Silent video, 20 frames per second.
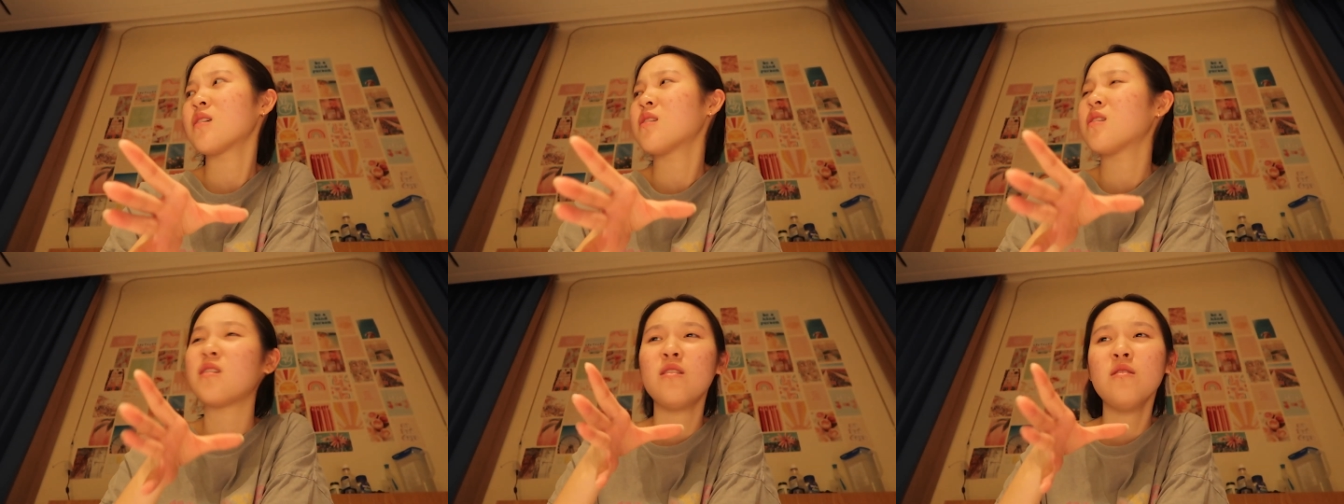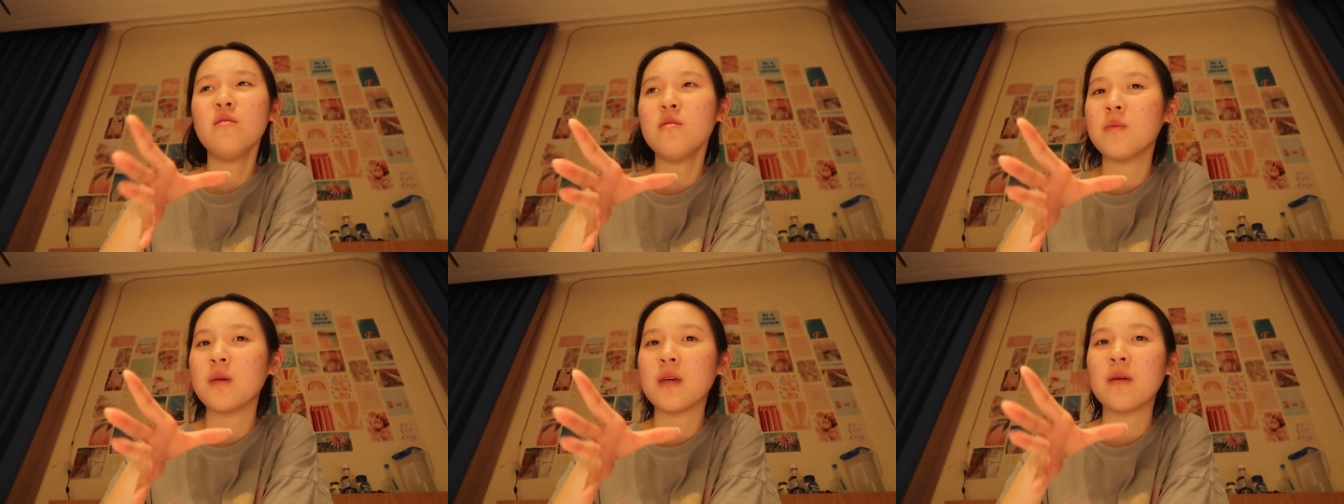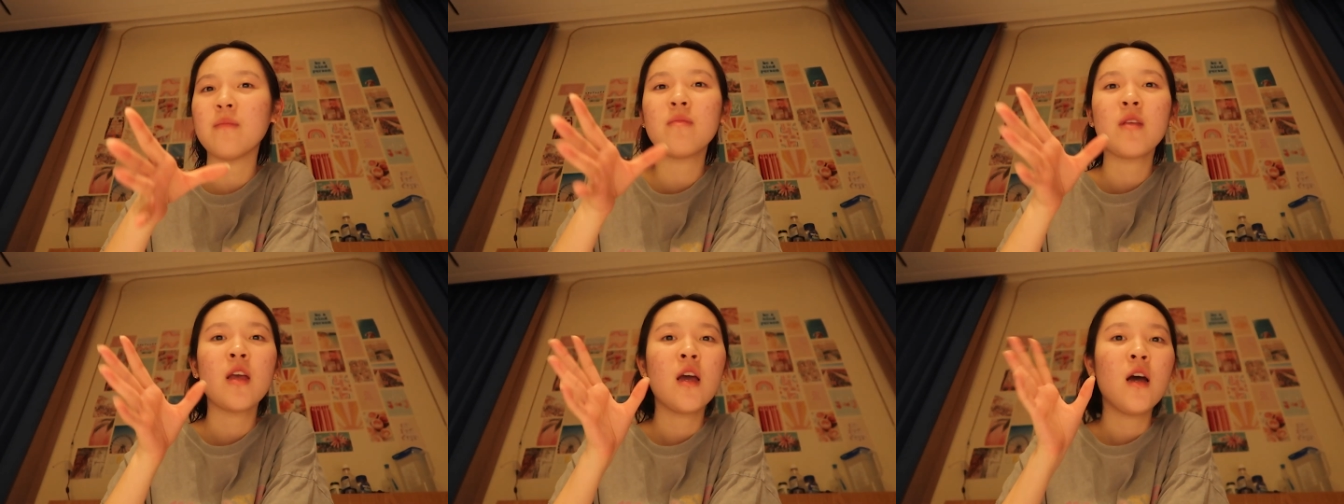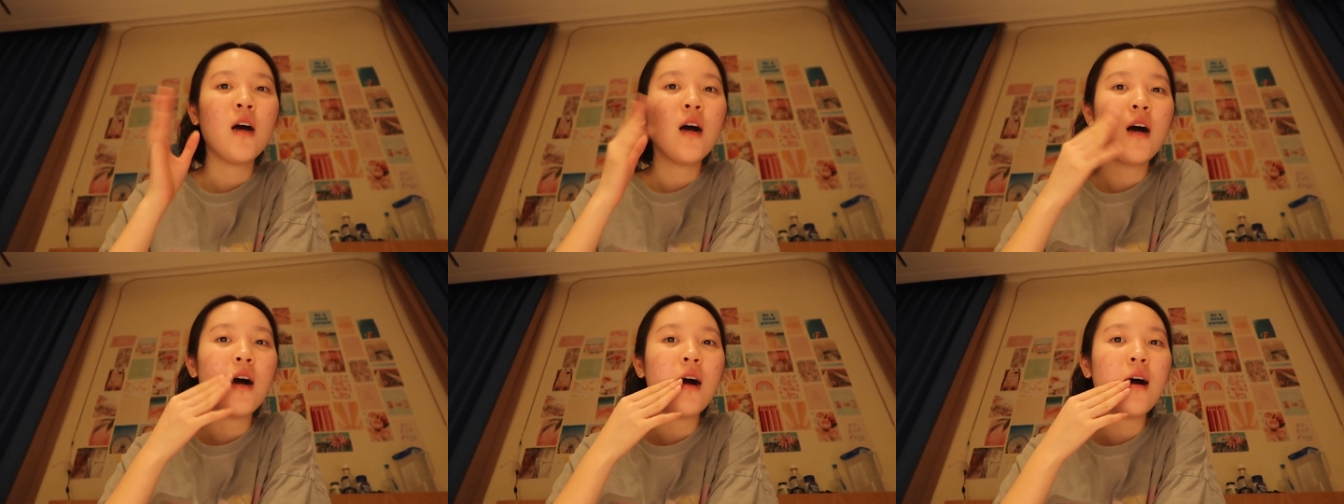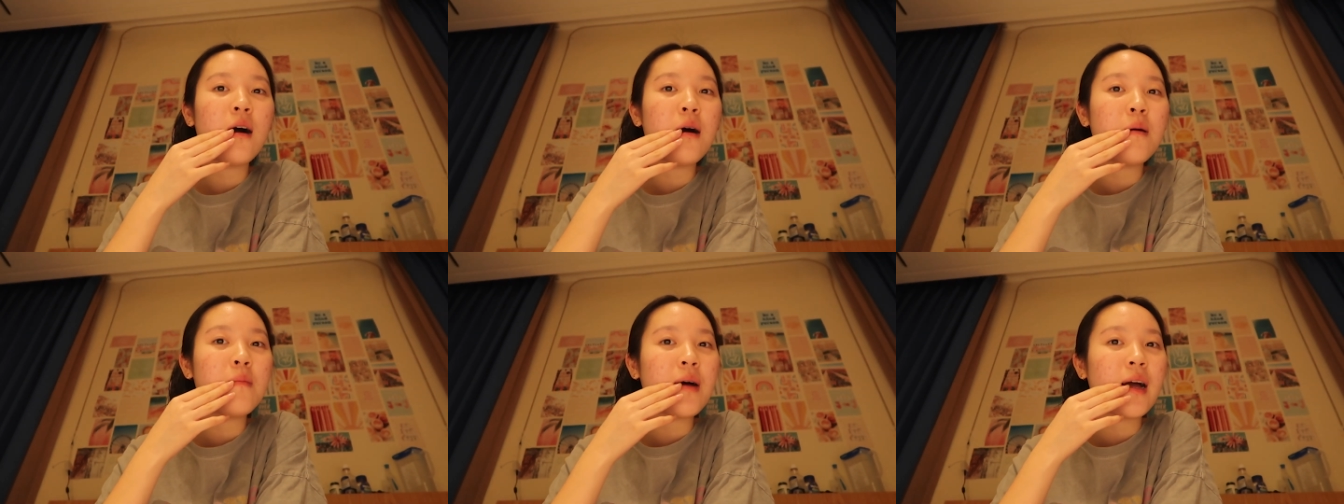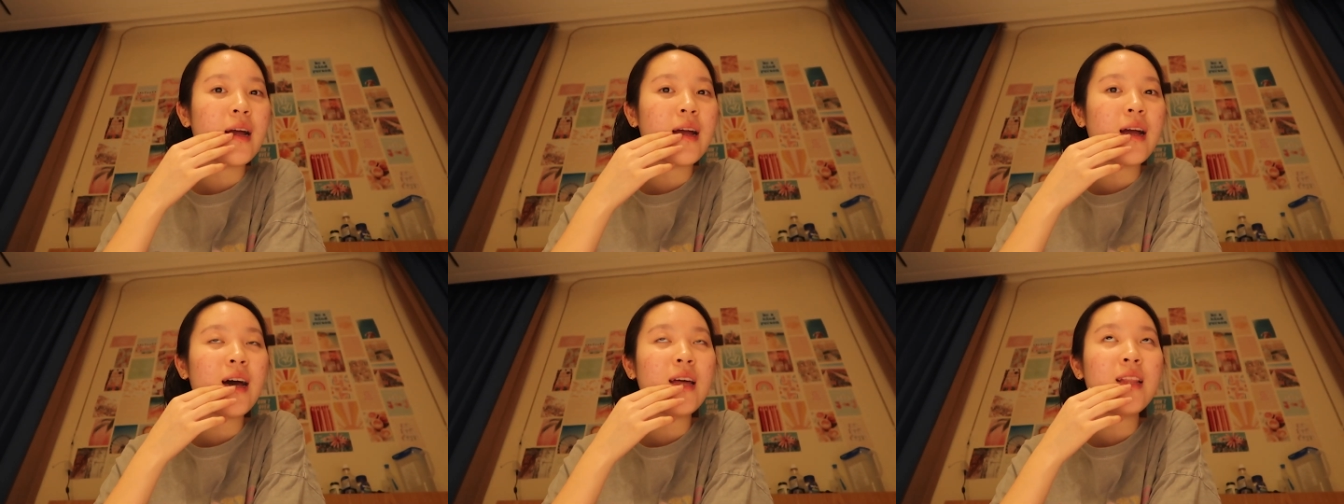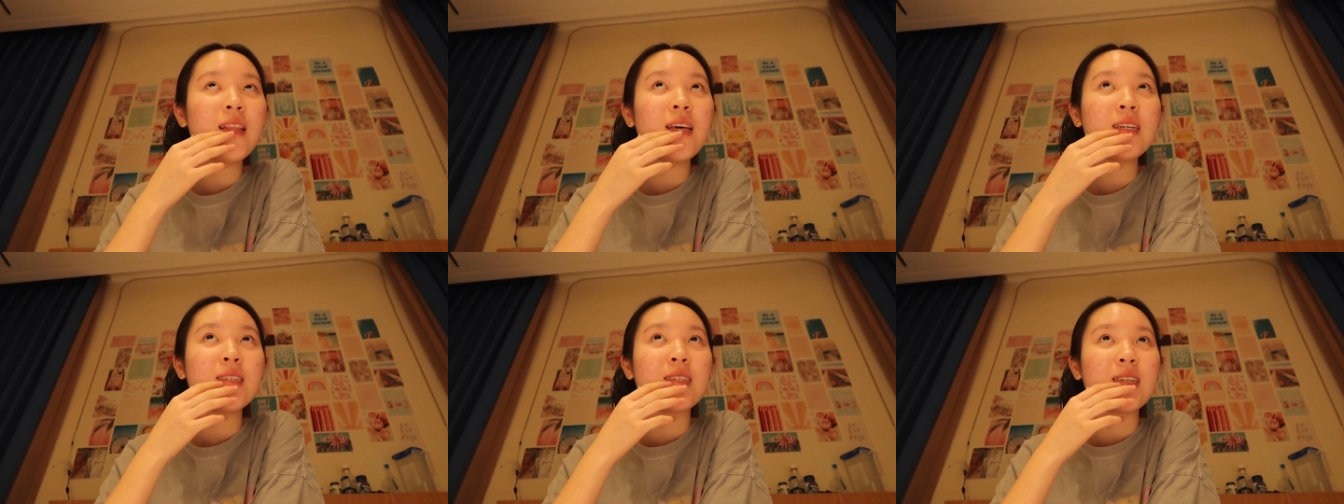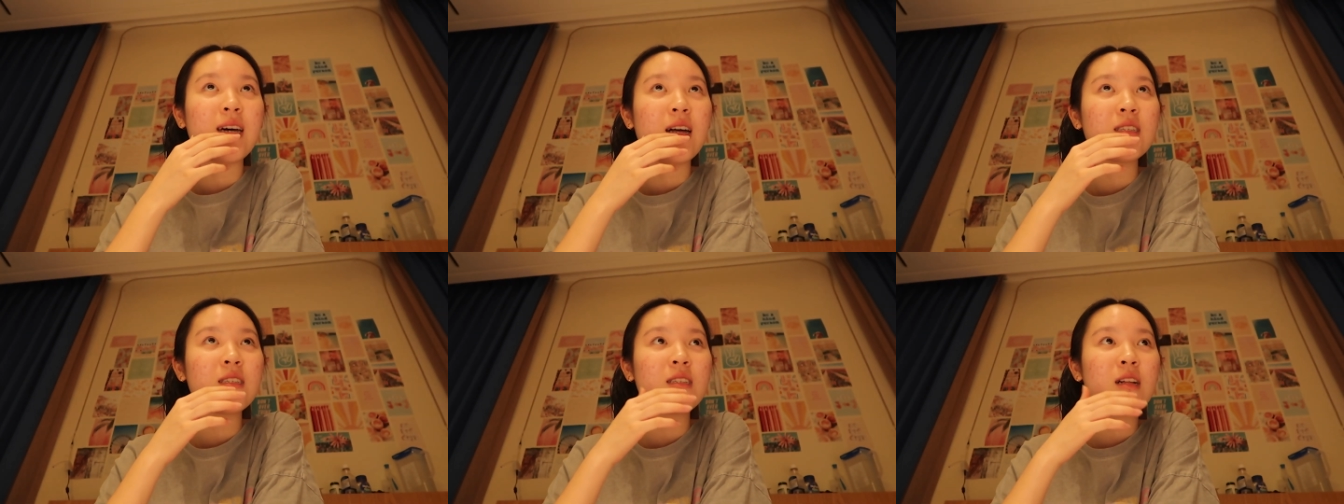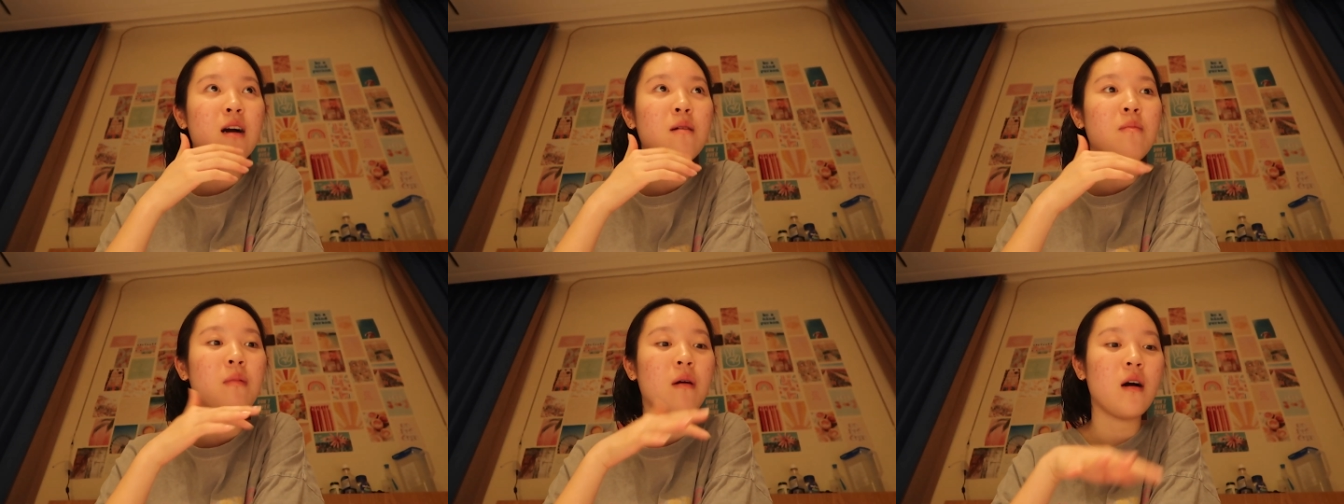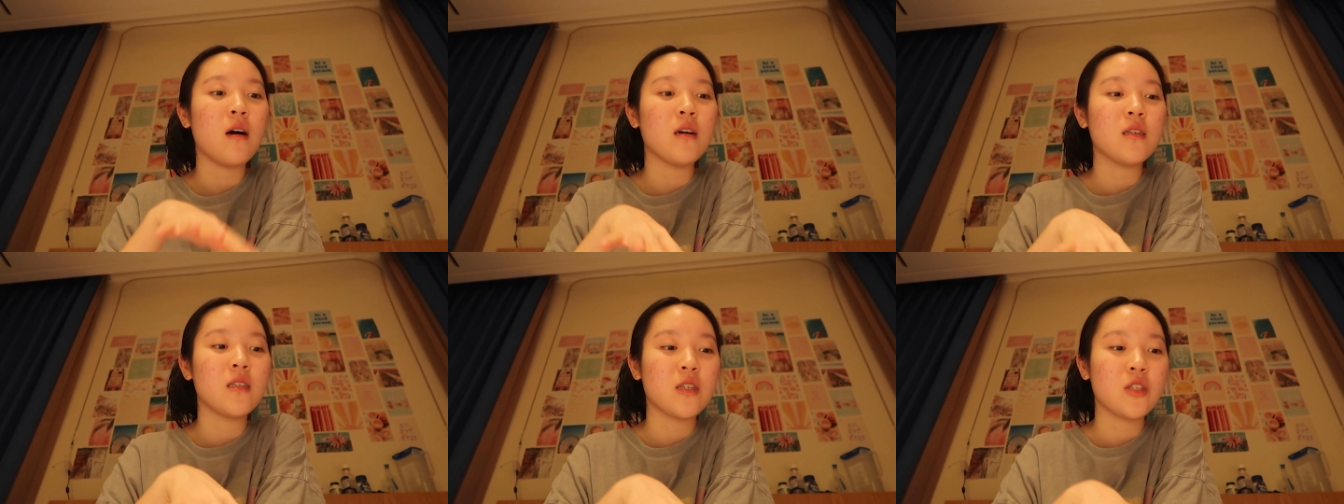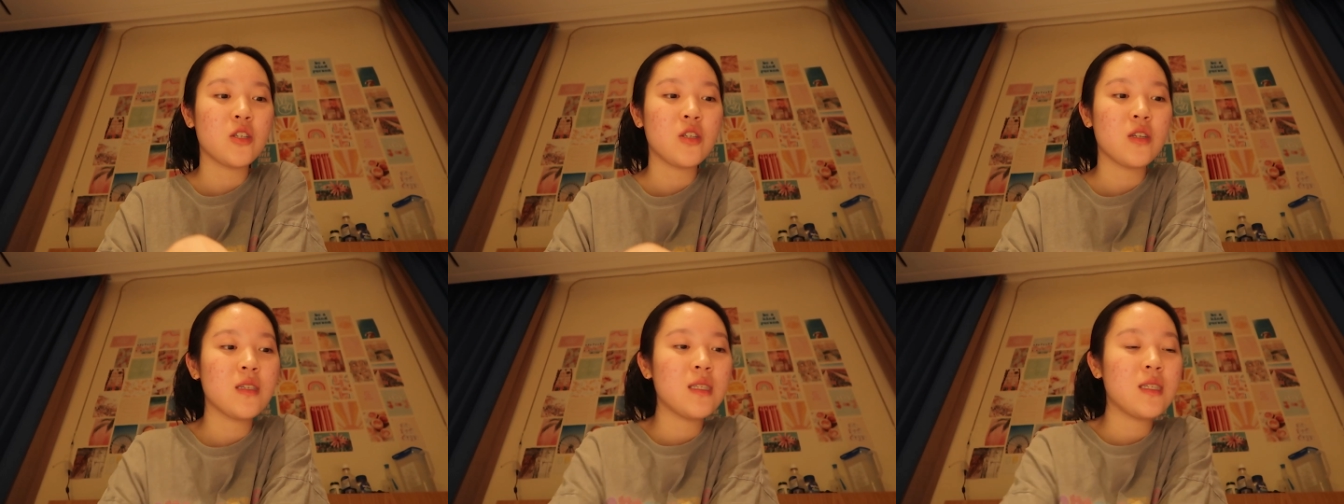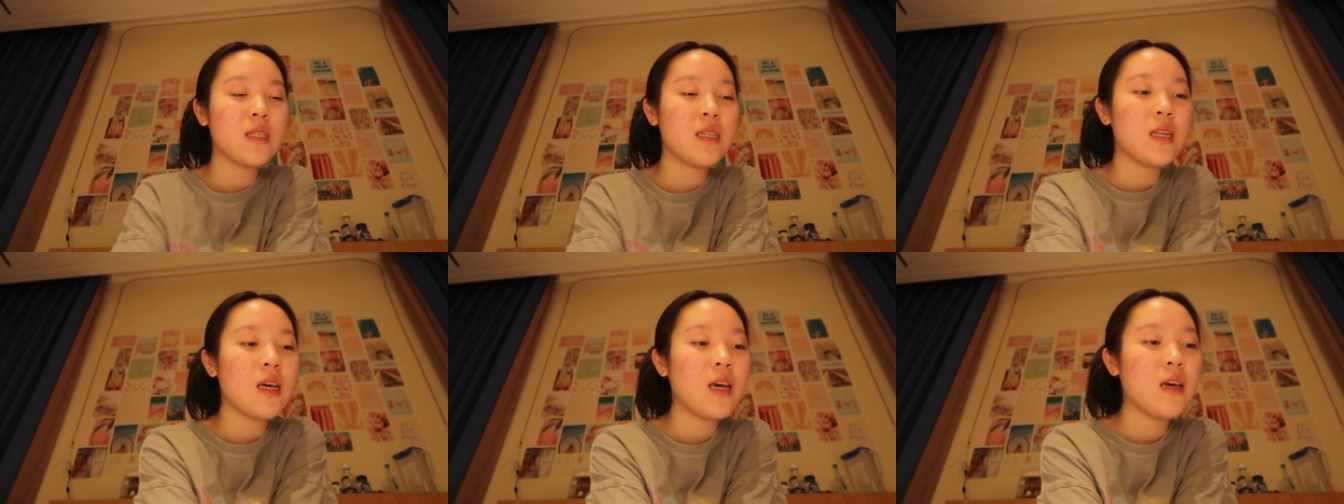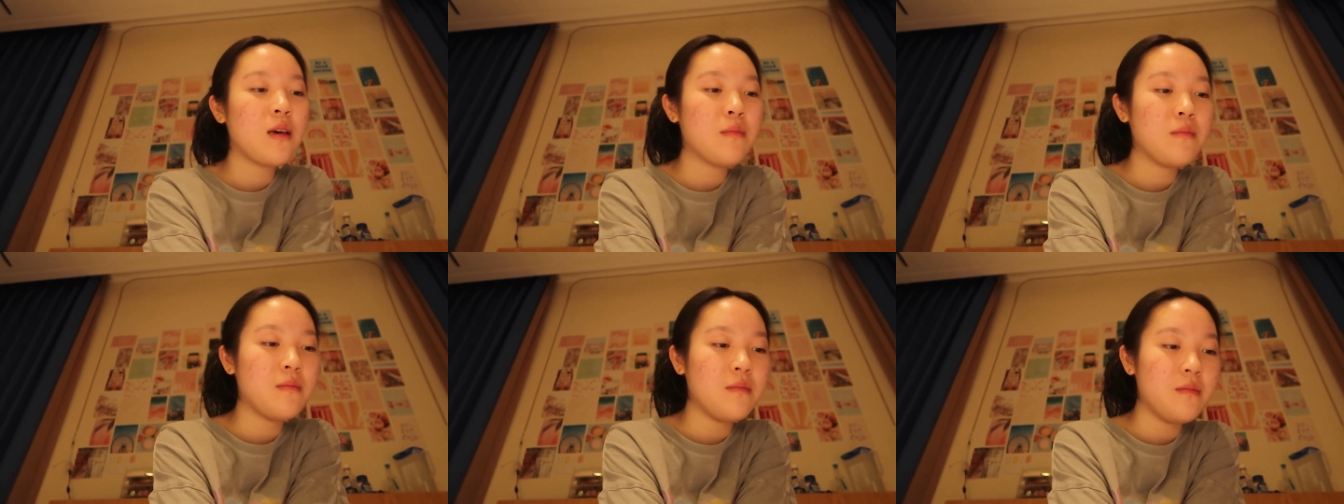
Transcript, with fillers: Excuse me. Um, I had like dance club auditions today